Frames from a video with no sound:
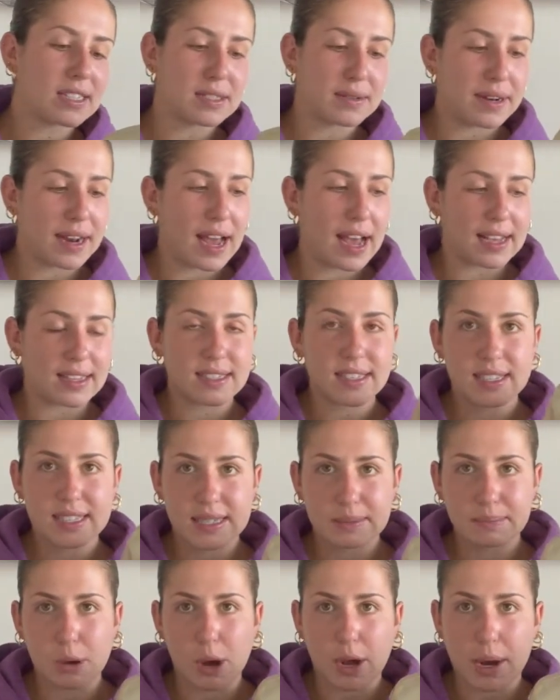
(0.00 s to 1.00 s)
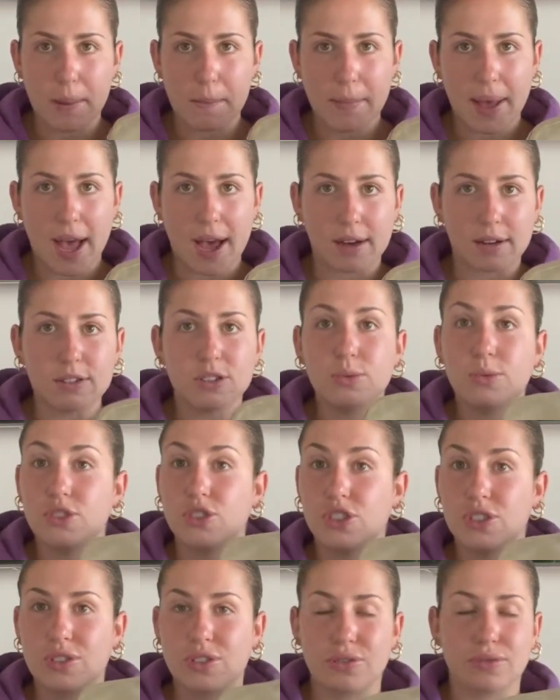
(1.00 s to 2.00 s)
so it has this bottom pouch, which
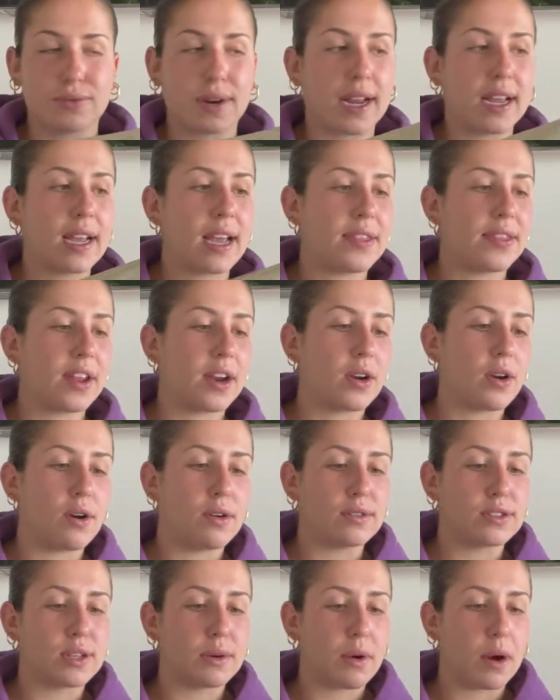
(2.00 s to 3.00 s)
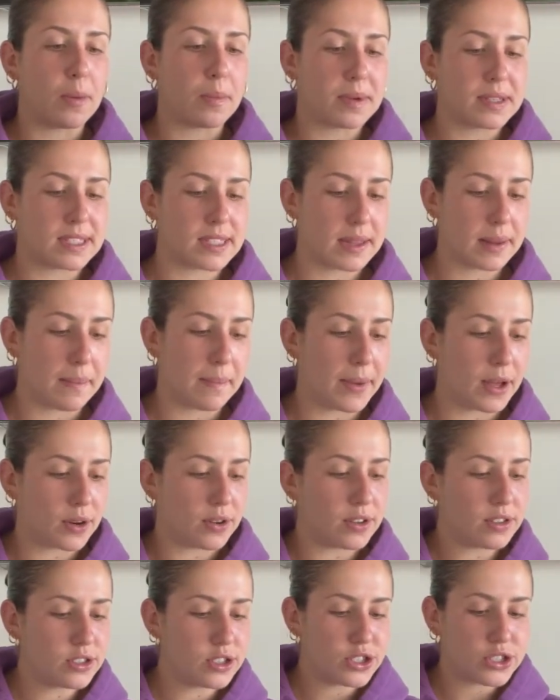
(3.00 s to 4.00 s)
is great, and then it also opens in the
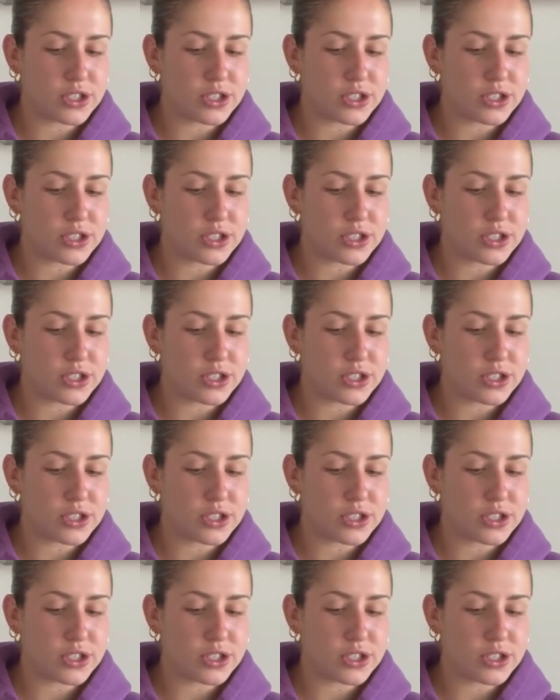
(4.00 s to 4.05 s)
middle.